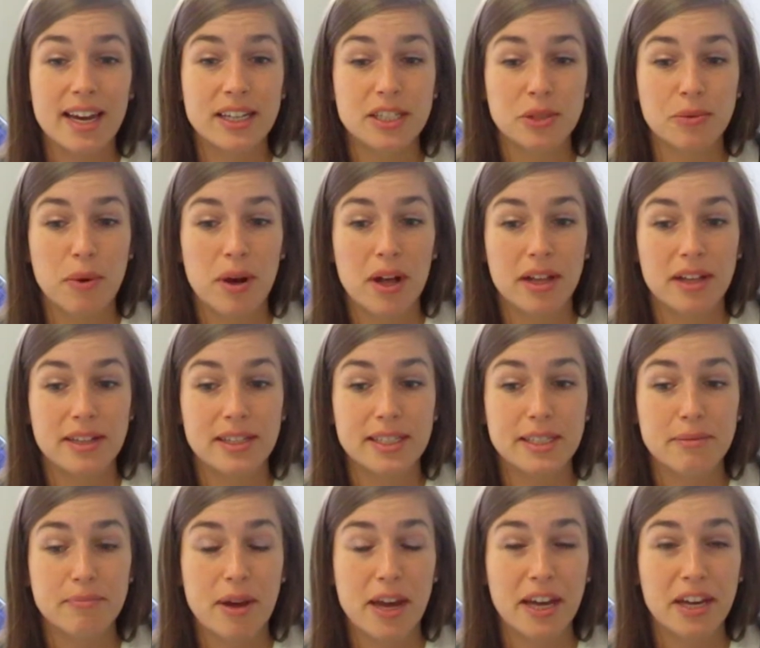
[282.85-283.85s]
as well
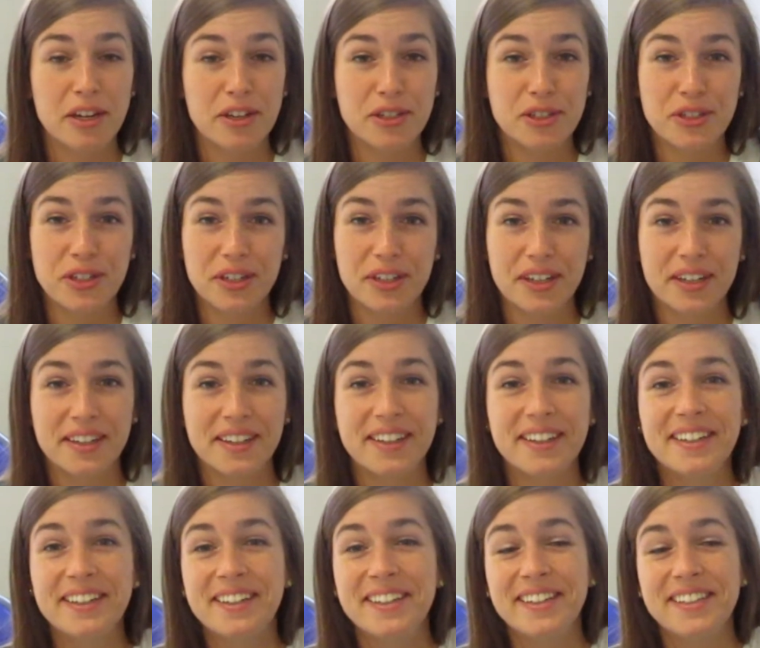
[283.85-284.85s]
as making sure
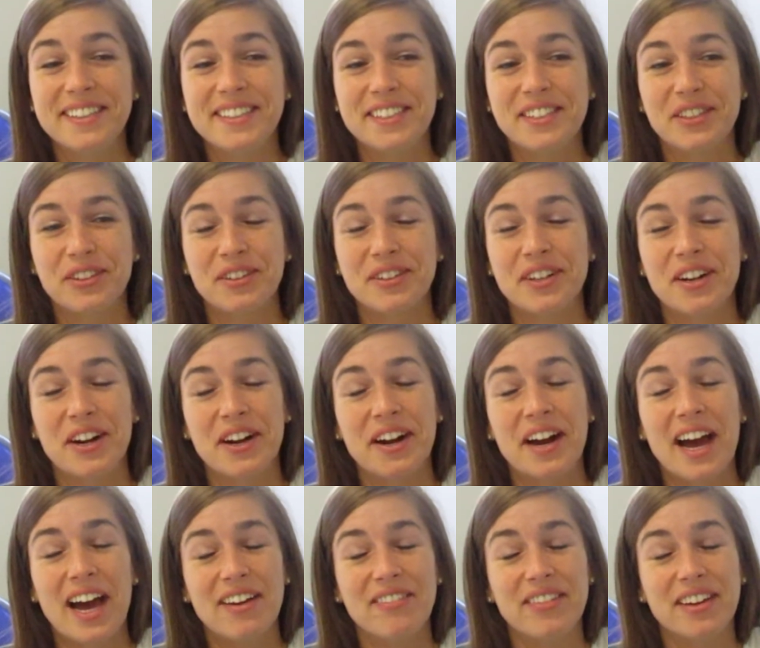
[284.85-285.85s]
children aren't
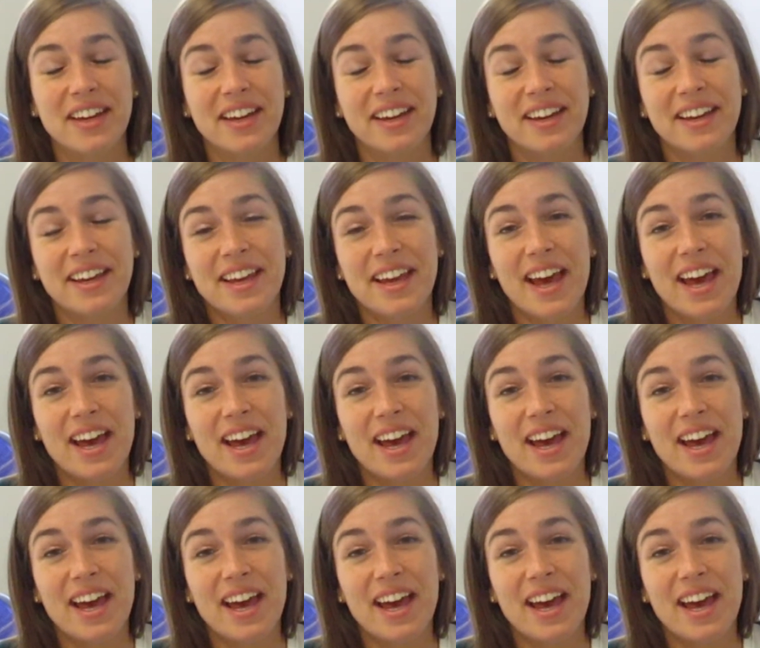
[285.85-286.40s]
having